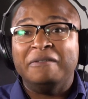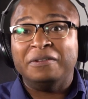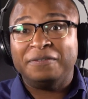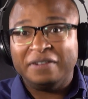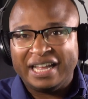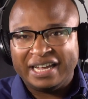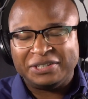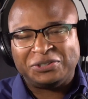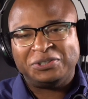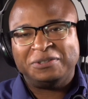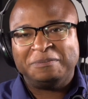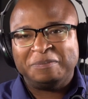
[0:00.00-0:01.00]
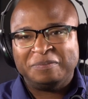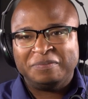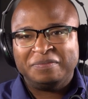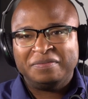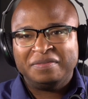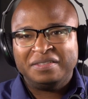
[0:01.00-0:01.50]
of the flesh
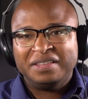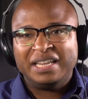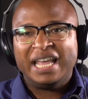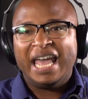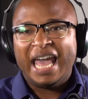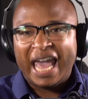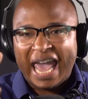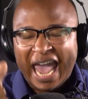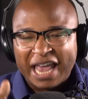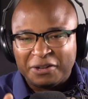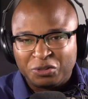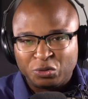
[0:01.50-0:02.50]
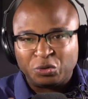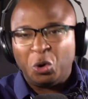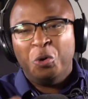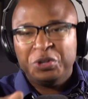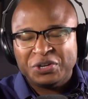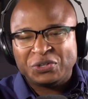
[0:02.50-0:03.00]
and
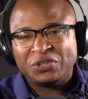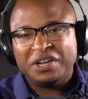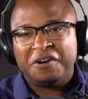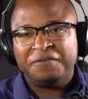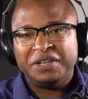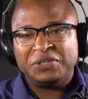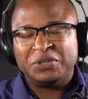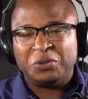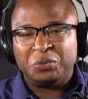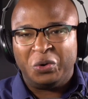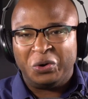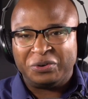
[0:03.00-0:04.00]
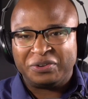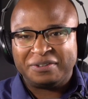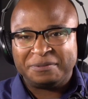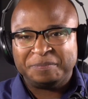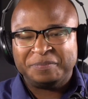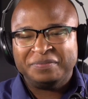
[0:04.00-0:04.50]
throw yourself into the work
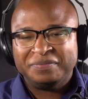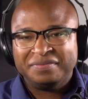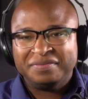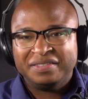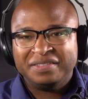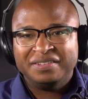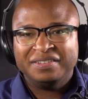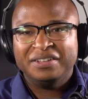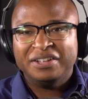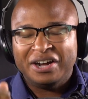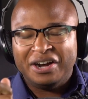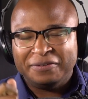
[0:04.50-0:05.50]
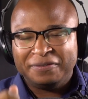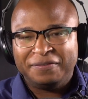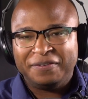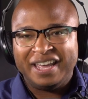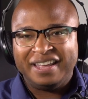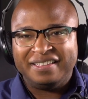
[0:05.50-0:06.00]
of
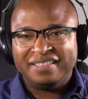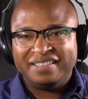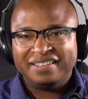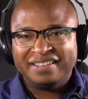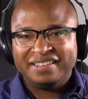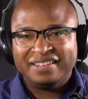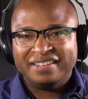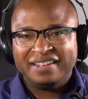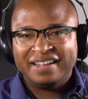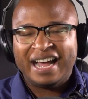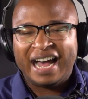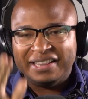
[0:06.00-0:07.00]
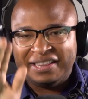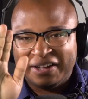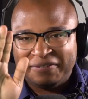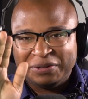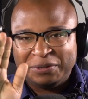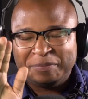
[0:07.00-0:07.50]
faith. I
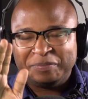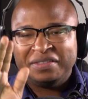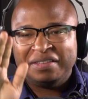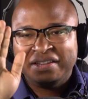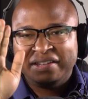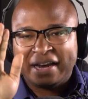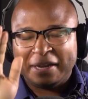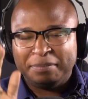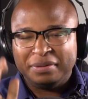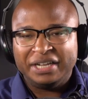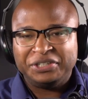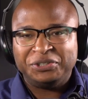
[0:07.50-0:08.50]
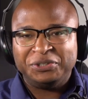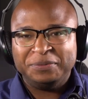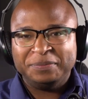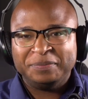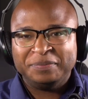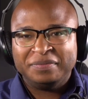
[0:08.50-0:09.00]
love you. God bless you.
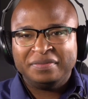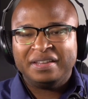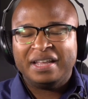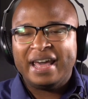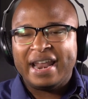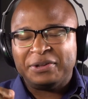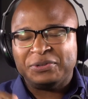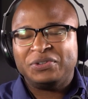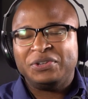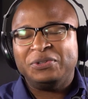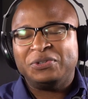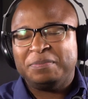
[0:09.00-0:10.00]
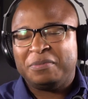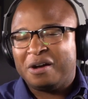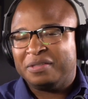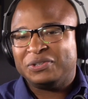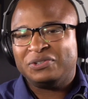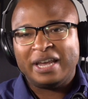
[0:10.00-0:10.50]
And I'll see you
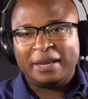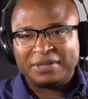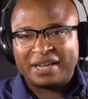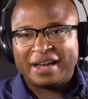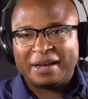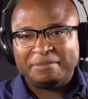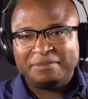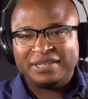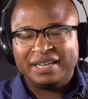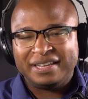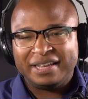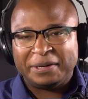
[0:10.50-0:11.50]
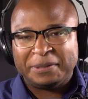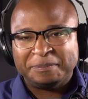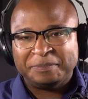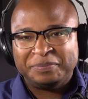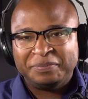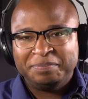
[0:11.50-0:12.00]
tomorrow at the same time. Take care.
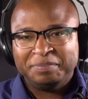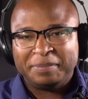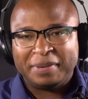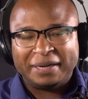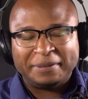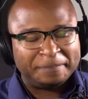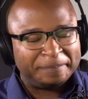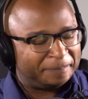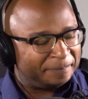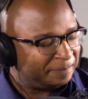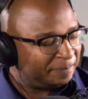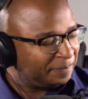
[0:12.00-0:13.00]
Bye bye.